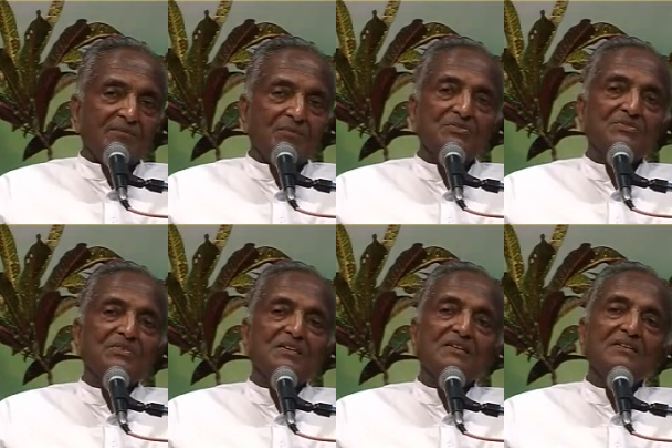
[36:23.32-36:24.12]
most of
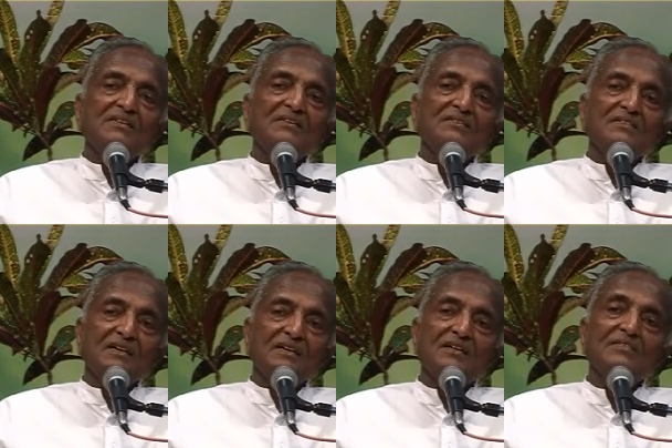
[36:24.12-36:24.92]
the religions
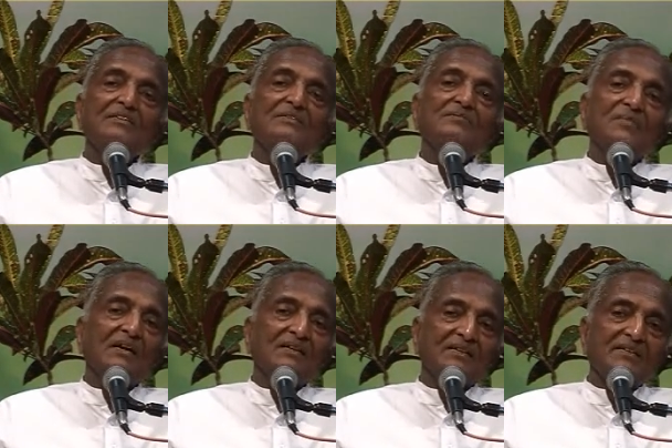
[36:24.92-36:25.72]
are governed
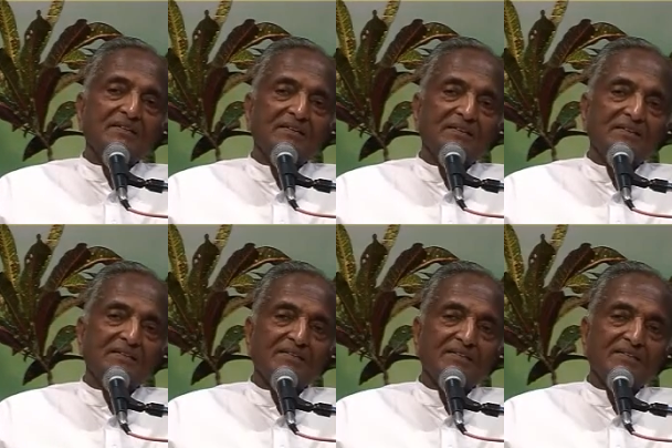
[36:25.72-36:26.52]
by
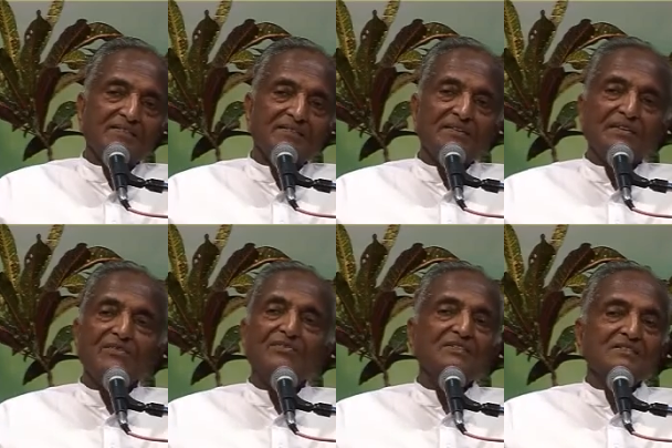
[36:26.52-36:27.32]
three
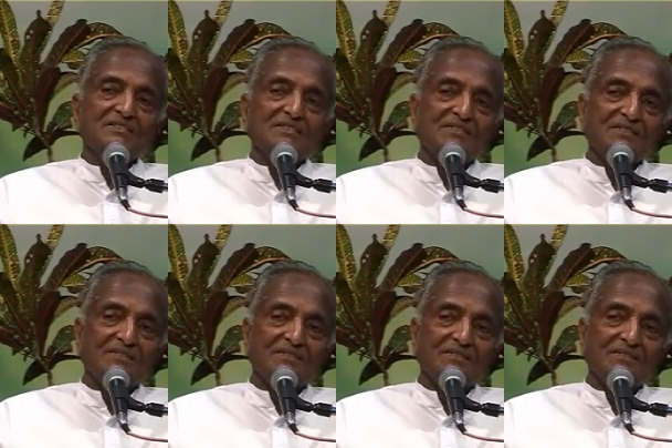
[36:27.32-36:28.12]
words.
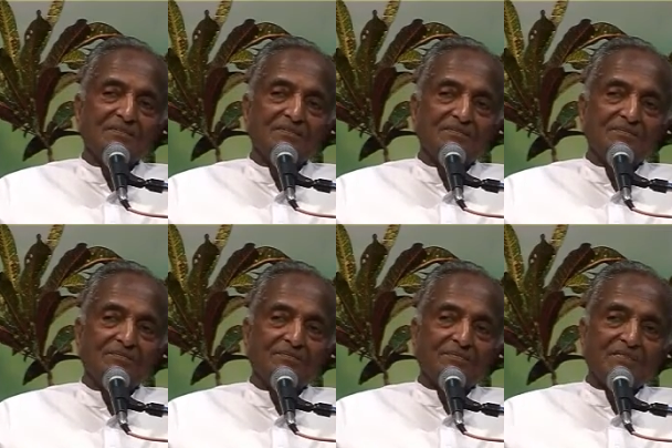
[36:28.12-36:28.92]

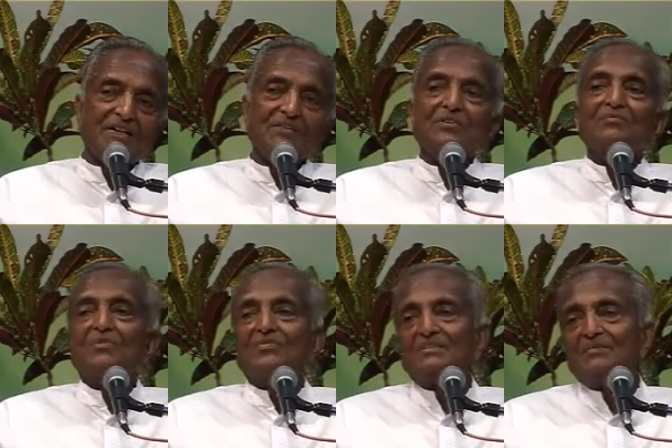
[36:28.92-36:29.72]
That is what
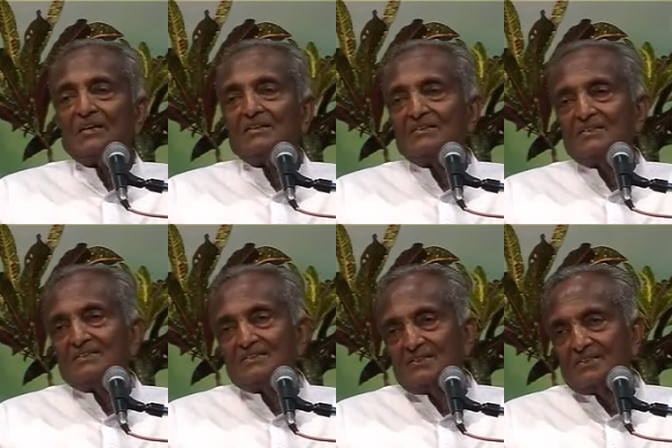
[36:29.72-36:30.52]
Professor Barker
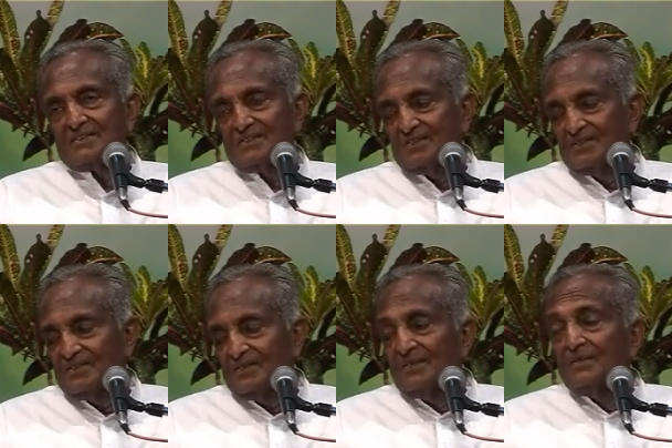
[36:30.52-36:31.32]
has written.
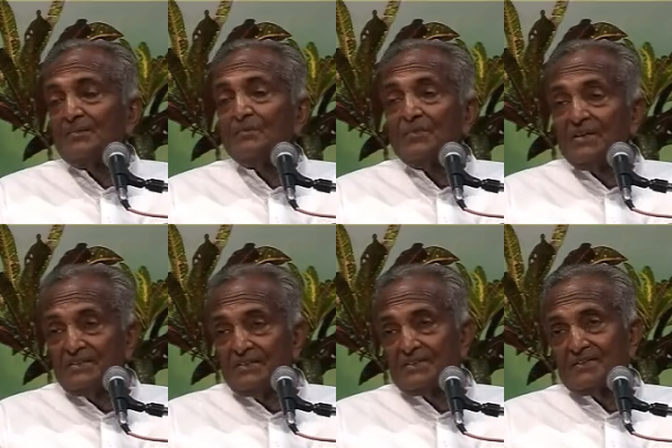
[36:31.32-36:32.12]

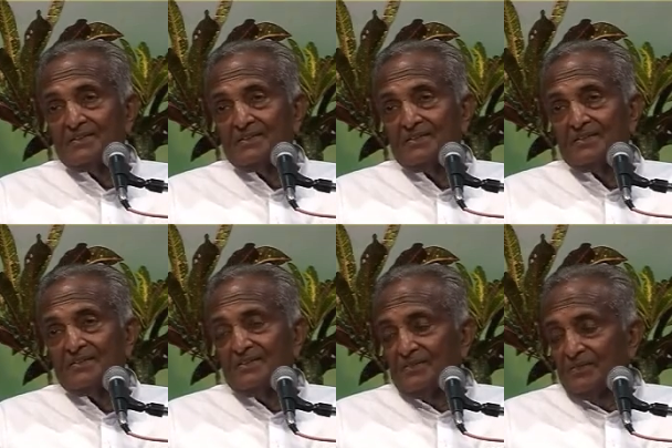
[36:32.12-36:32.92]
Magic,
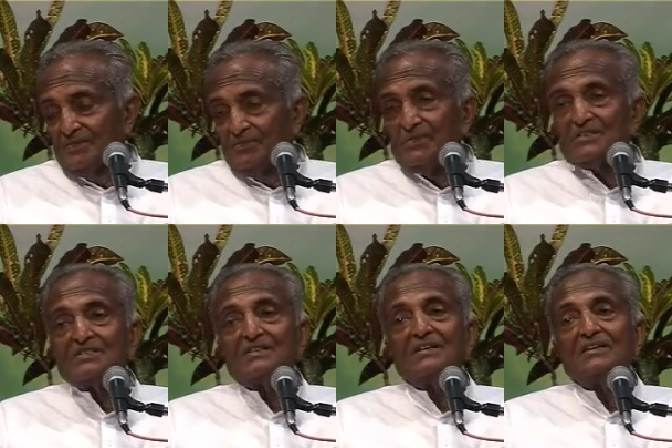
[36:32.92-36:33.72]

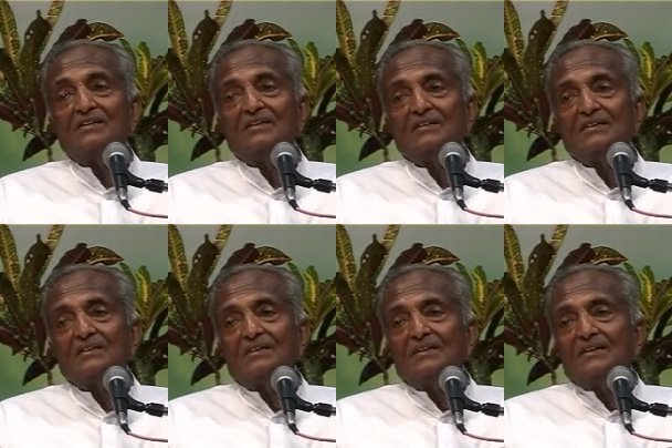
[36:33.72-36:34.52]
mystery,
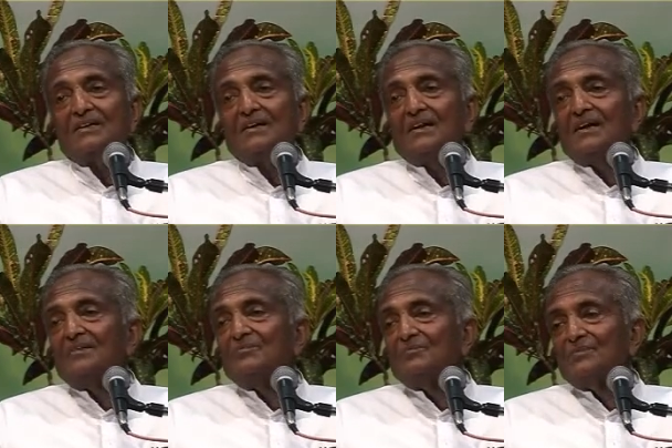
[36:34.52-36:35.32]

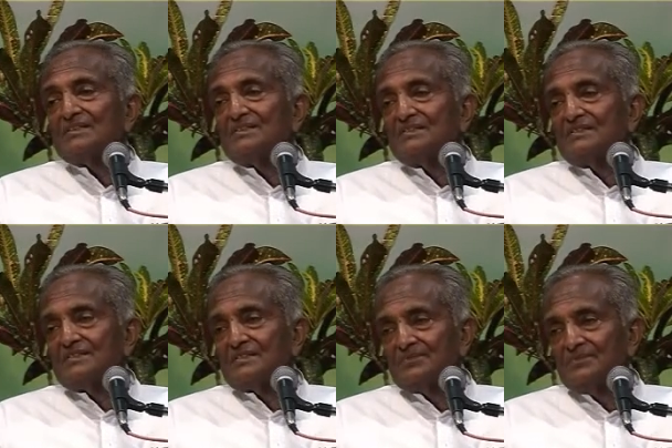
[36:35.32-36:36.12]
and
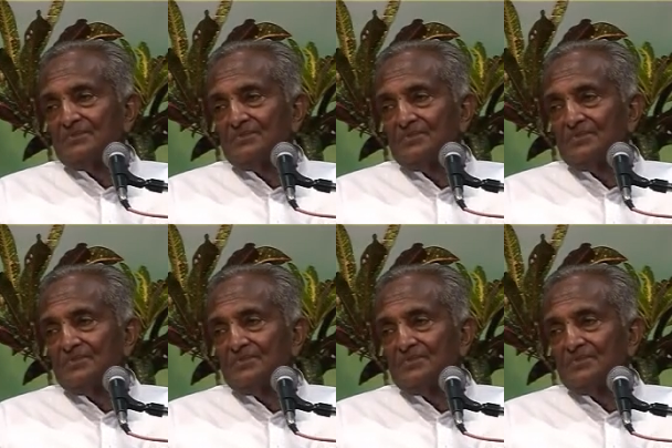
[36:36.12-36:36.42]
mysticism.